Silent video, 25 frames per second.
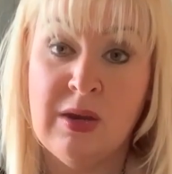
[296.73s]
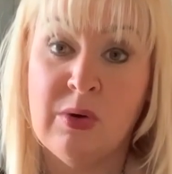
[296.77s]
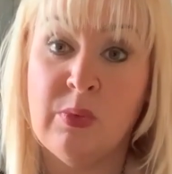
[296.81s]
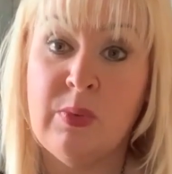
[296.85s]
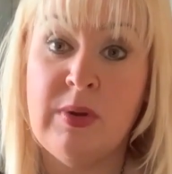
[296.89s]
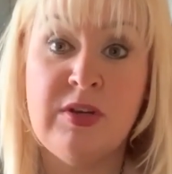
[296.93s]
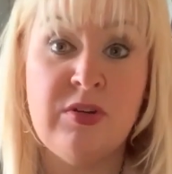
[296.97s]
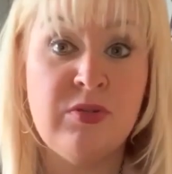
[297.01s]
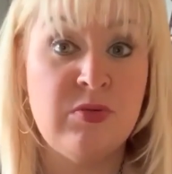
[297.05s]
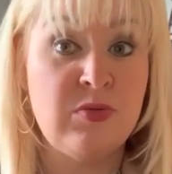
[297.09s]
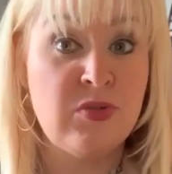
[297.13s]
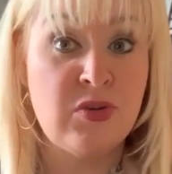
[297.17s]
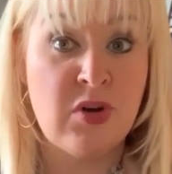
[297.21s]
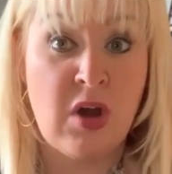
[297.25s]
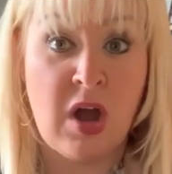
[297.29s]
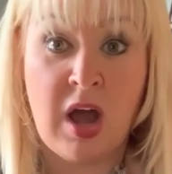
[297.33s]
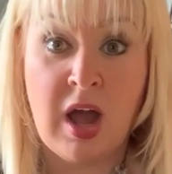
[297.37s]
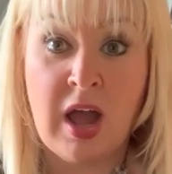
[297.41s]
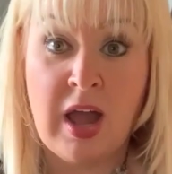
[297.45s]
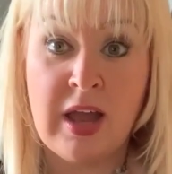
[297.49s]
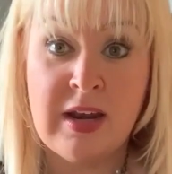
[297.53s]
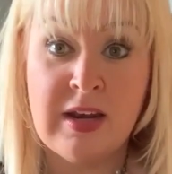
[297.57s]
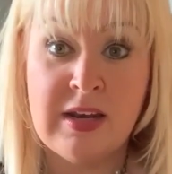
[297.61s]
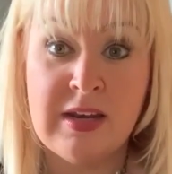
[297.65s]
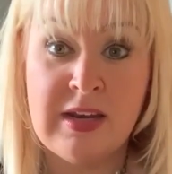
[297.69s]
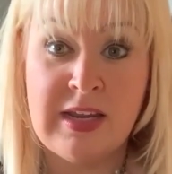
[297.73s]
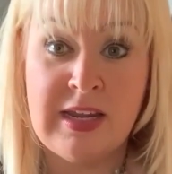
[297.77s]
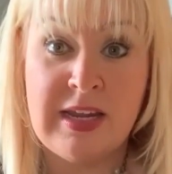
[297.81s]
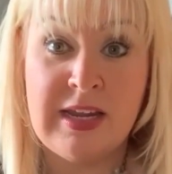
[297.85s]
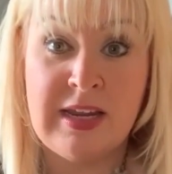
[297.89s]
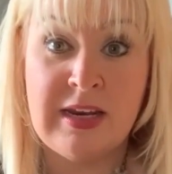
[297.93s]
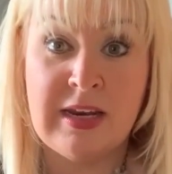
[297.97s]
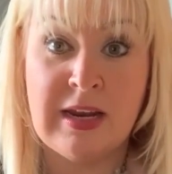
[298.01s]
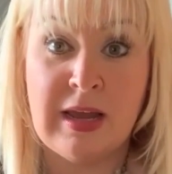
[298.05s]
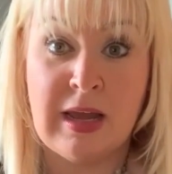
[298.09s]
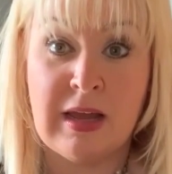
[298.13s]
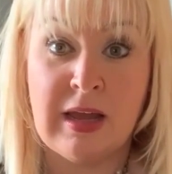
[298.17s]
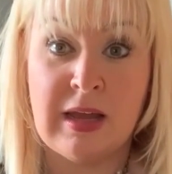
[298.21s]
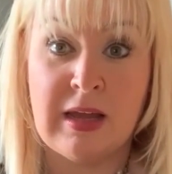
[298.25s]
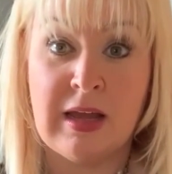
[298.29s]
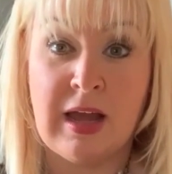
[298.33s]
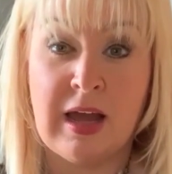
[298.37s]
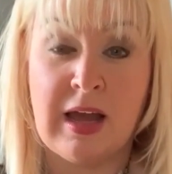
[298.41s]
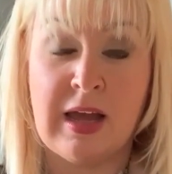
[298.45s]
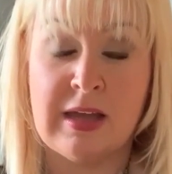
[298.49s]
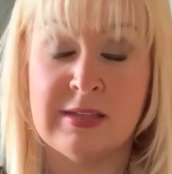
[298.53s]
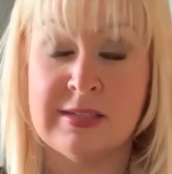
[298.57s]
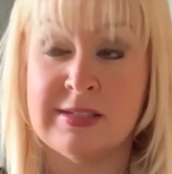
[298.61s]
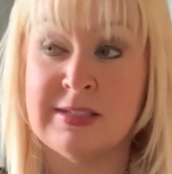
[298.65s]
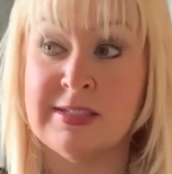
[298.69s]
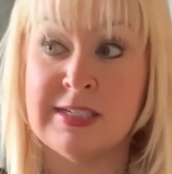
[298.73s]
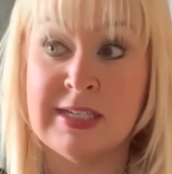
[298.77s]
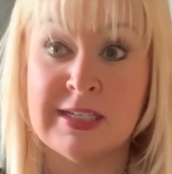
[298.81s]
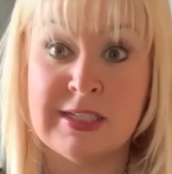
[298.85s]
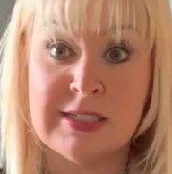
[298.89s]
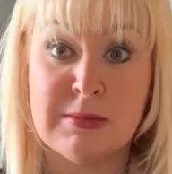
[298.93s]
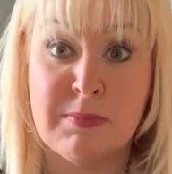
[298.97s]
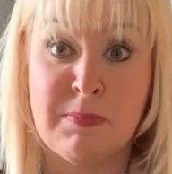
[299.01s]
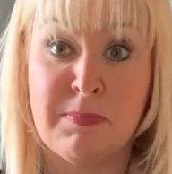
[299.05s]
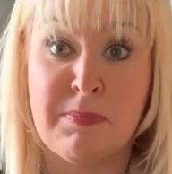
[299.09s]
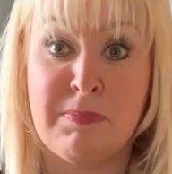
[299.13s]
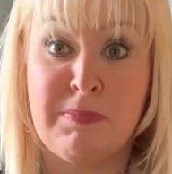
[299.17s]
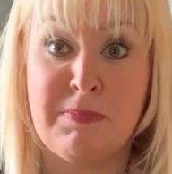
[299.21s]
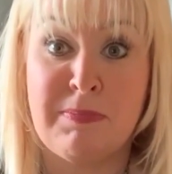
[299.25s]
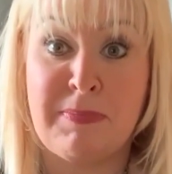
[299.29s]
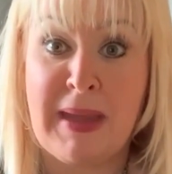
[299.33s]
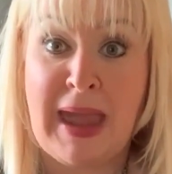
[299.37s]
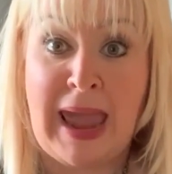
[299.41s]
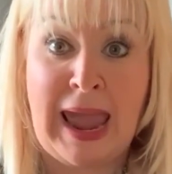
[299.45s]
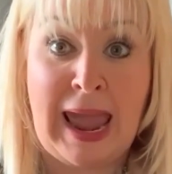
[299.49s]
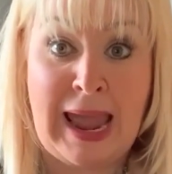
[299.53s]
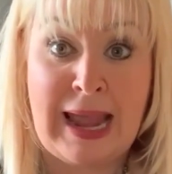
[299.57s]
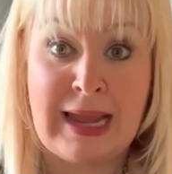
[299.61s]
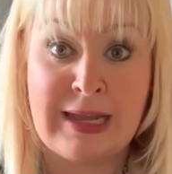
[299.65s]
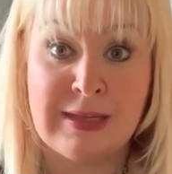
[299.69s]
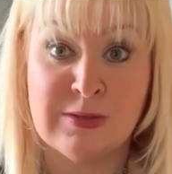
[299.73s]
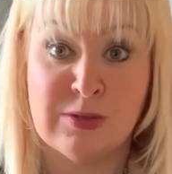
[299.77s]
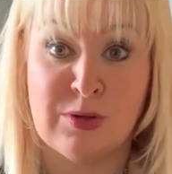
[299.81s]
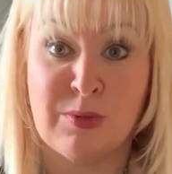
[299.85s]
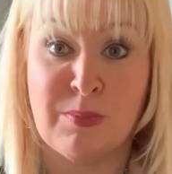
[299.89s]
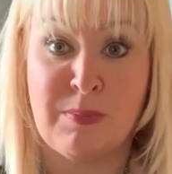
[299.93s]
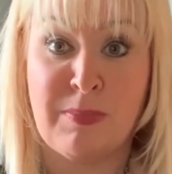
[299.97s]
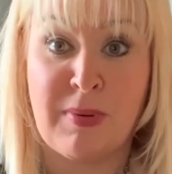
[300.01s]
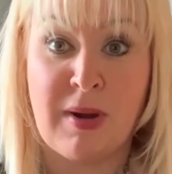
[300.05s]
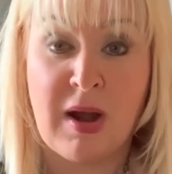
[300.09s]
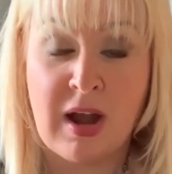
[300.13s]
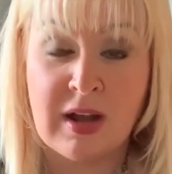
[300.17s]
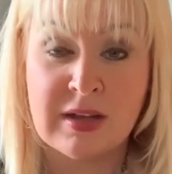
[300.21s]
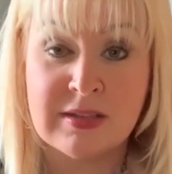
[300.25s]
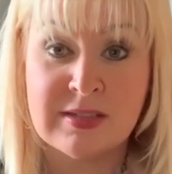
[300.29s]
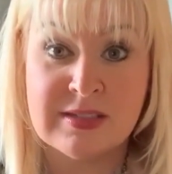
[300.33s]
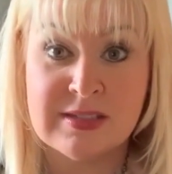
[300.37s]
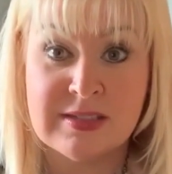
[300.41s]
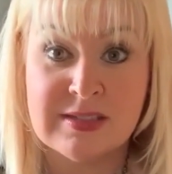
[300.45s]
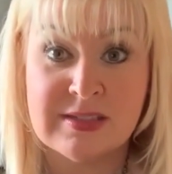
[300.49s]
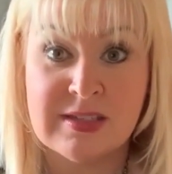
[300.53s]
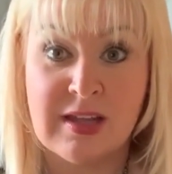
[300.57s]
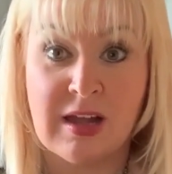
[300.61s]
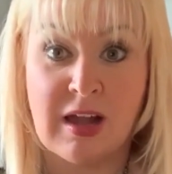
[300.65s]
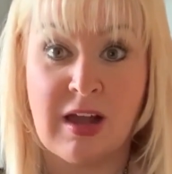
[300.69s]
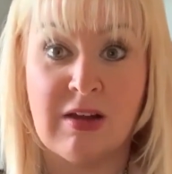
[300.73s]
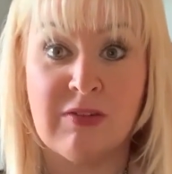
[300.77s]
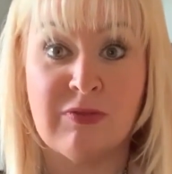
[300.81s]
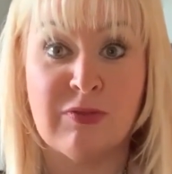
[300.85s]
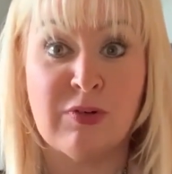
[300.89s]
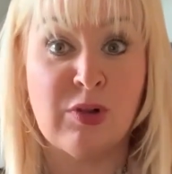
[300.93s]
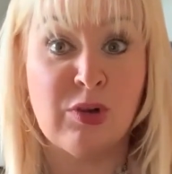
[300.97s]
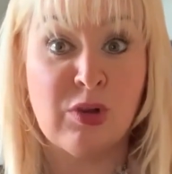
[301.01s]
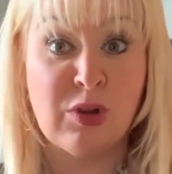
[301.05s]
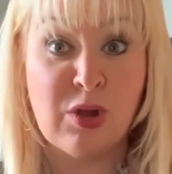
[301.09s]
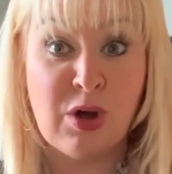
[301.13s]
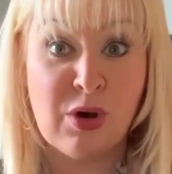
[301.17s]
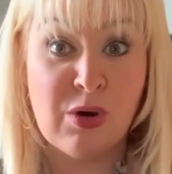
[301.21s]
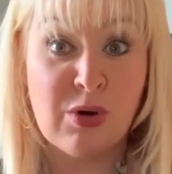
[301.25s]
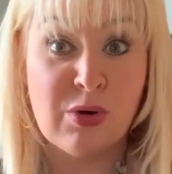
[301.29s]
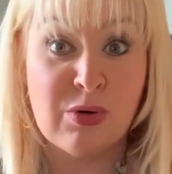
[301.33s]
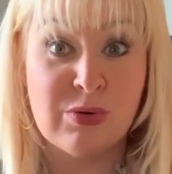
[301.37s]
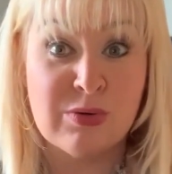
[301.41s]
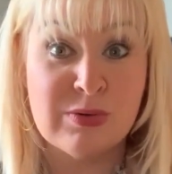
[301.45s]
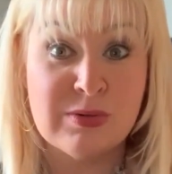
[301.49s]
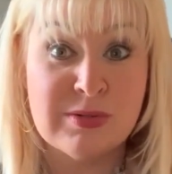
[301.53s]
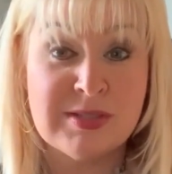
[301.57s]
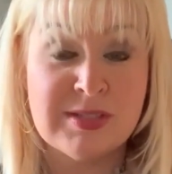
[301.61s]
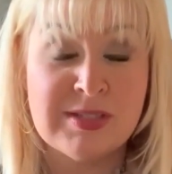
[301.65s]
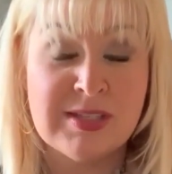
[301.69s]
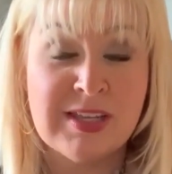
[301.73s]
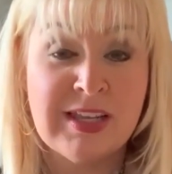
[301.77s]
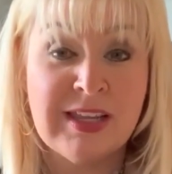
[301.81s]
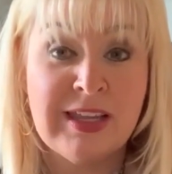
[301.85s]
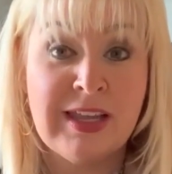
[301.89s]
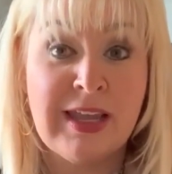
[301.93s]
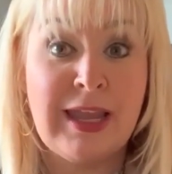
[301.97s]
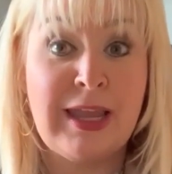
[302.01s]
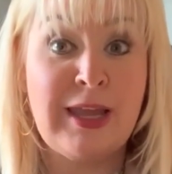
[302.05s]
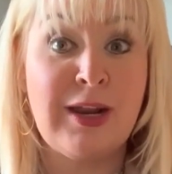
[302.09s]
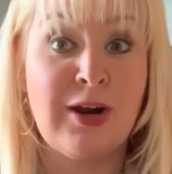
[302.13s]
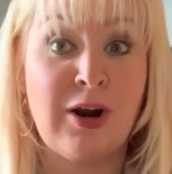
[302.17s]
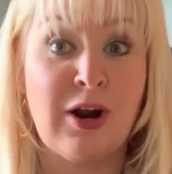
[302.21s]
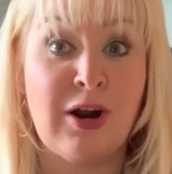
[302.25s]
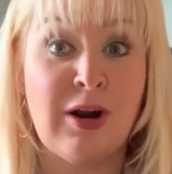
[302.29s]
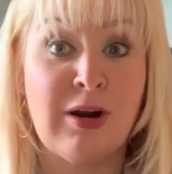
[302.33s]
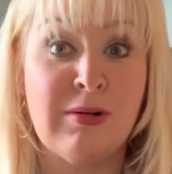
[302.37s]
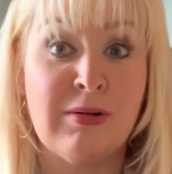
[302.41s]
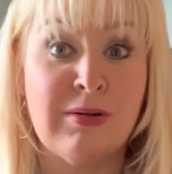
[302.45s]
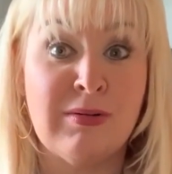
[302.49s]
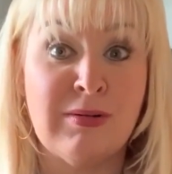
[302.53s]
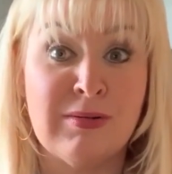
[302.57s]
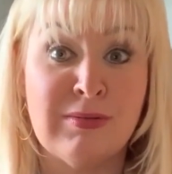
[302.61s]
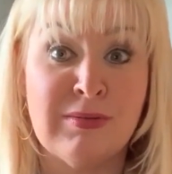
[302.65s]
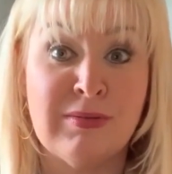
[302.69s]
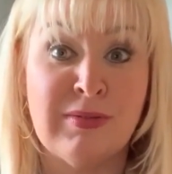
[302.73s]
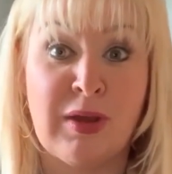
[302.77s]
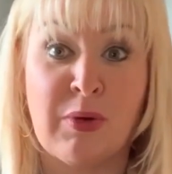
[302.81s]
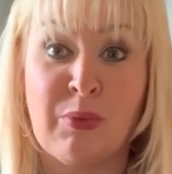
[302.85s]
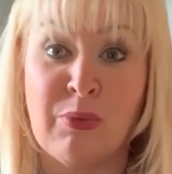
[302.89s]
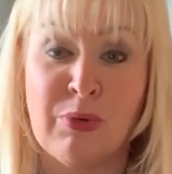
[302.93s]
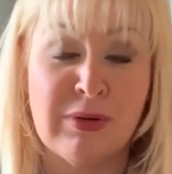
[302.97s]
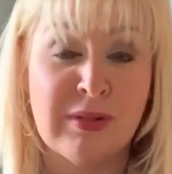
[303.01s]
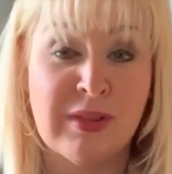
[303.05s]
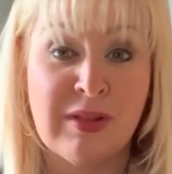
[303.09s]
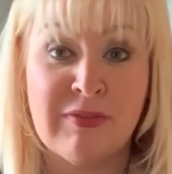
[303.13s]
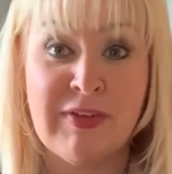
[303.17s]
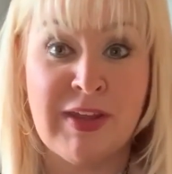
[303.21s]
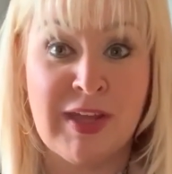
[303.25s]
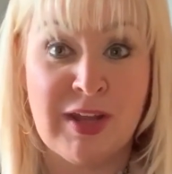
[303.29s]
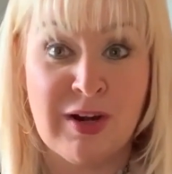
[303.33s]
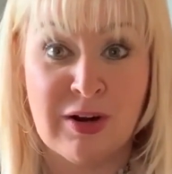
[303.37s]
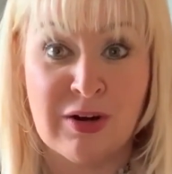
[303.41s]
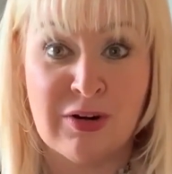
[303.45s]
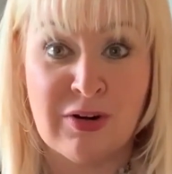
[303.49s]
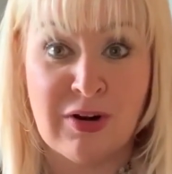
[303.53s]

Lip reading: We do not need 6 bags or boxes of clothes that we're living in our